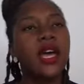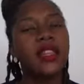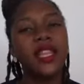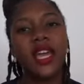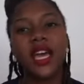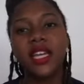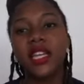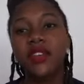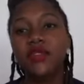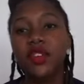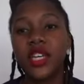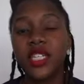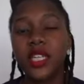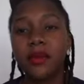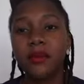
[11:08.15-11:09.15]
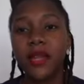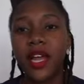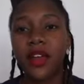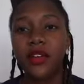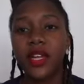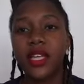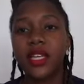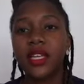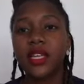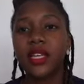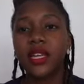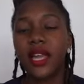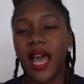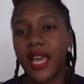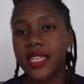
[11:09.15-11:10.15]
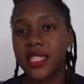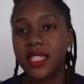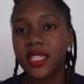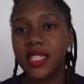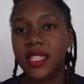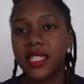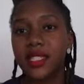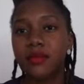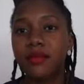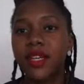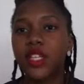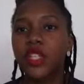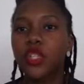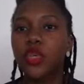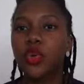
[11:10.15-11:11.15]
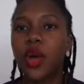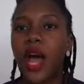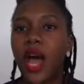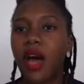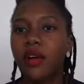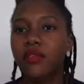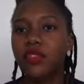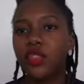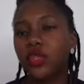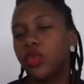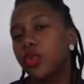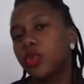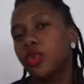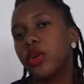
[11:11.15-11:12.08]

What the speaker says: They can give you a temporary license, but you have to